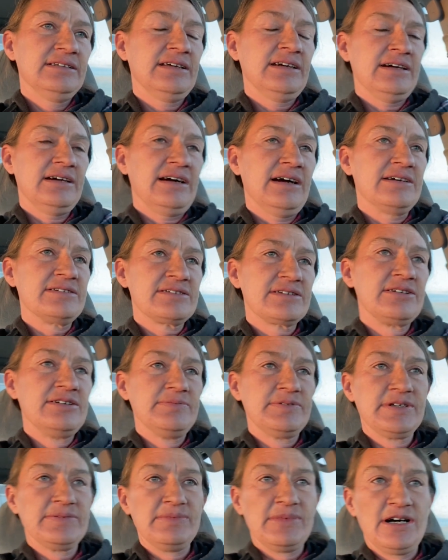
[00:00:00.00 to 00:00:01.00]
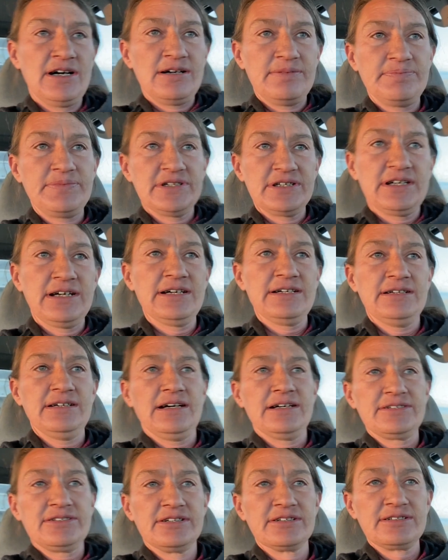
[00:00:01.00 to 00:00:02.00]
I scooped him up, and
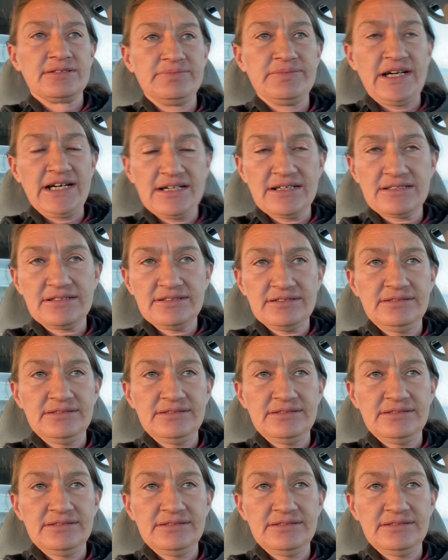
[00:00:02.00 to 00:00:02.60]
I took him back